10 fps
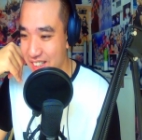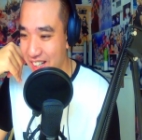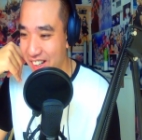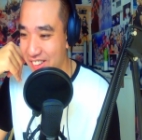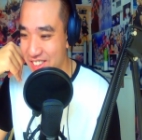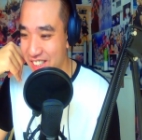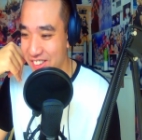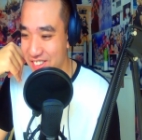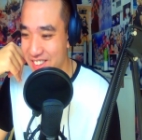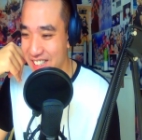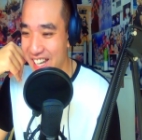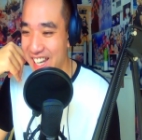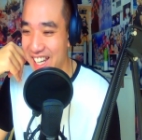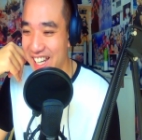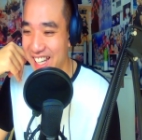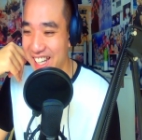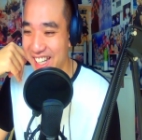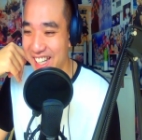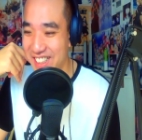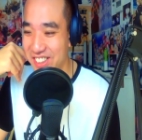oh, she loses.
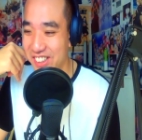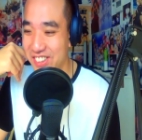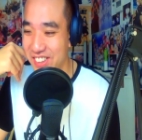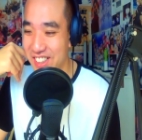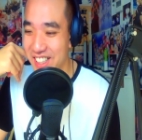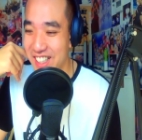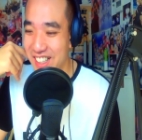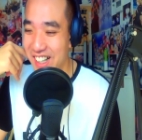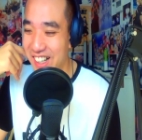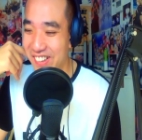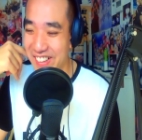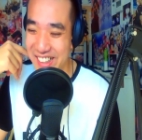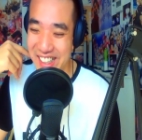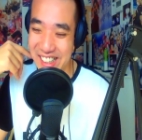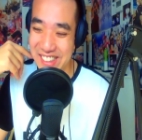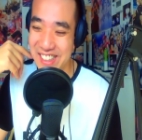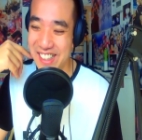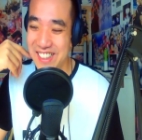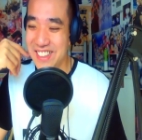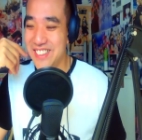Hey, talk. Oh my god.
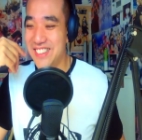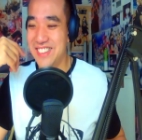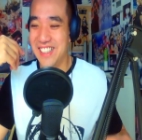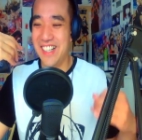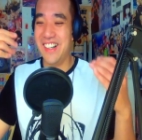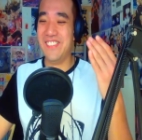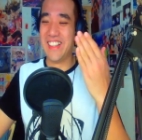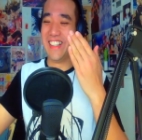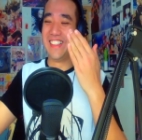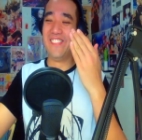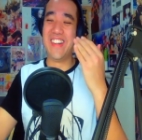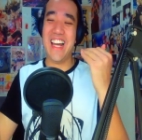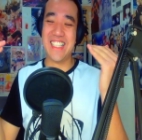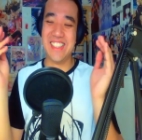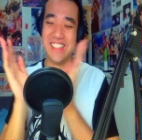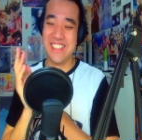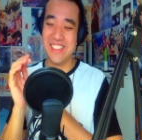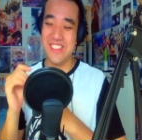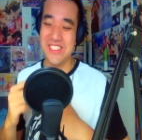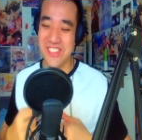Oh my god, the reaction is
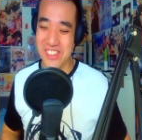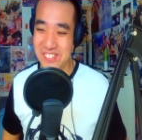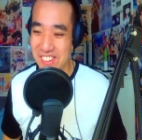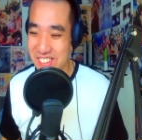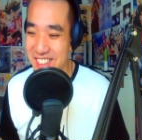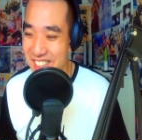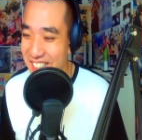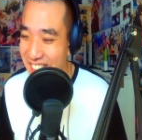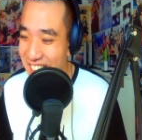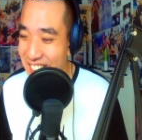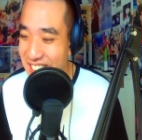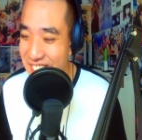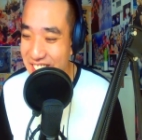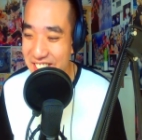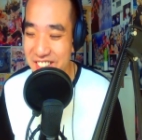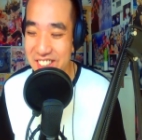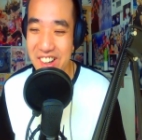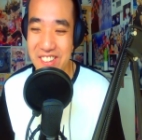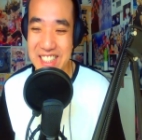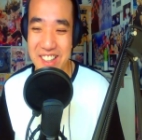so adorable. Seems like she
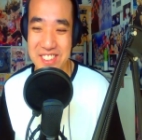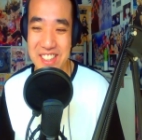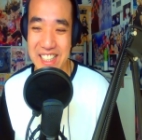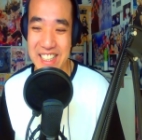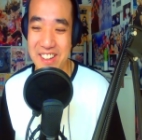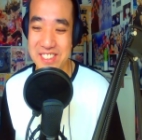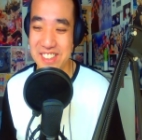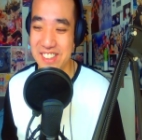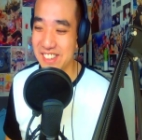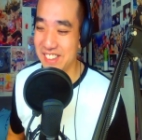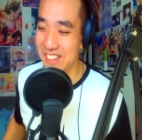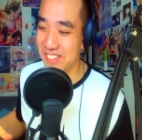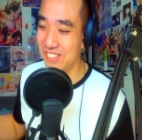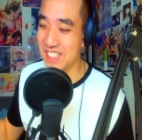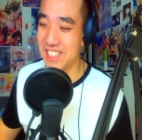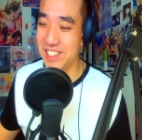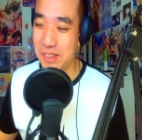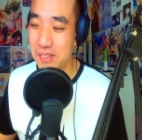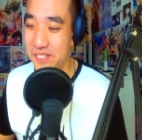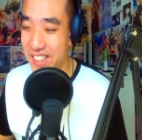knows how to like counter her uh, Roxy's a
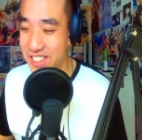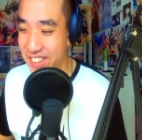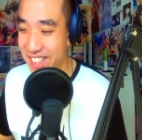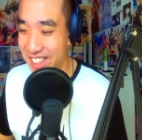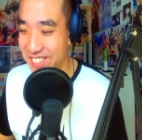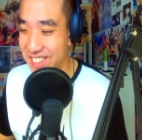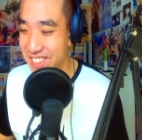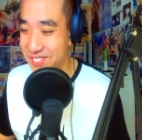paper victory now.